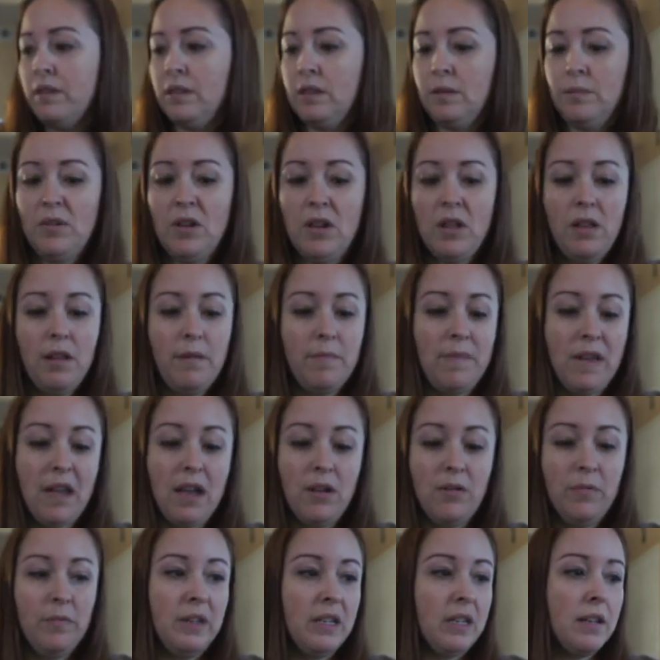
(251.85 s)
small
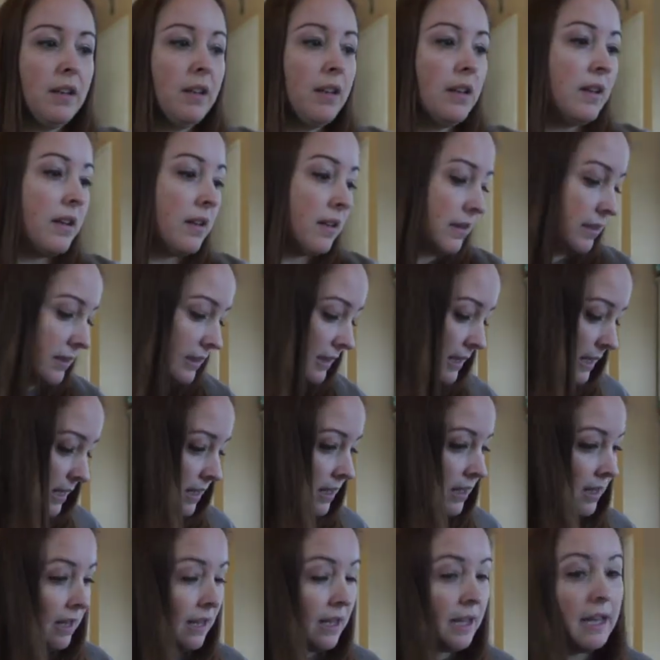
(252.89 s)
amount because
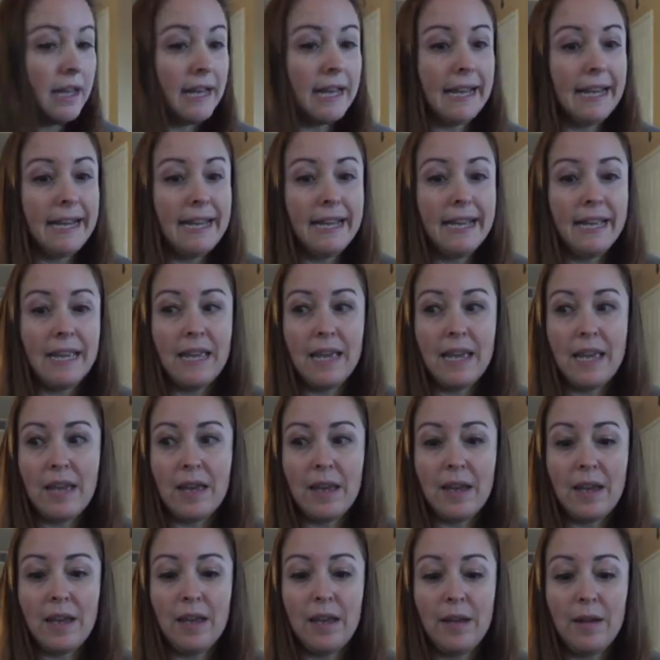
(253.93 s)
I
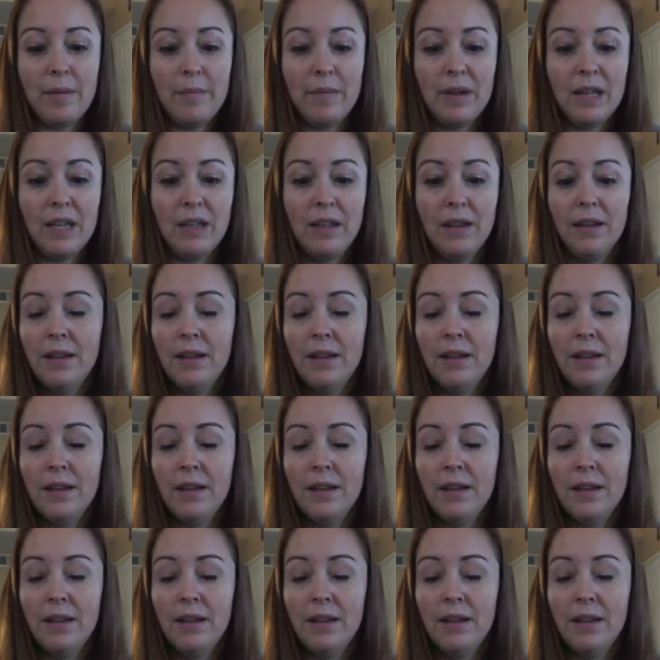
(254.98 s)
am